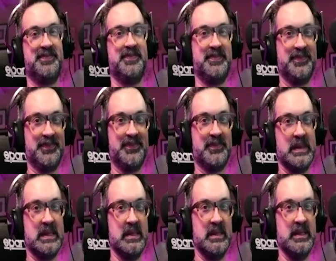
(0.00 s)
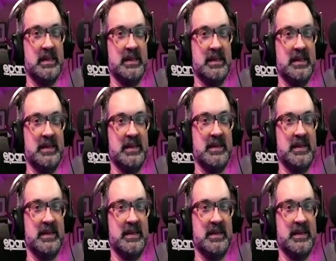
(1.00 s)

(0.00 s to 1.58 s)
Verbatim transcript: Thanks for being on the show, and thanks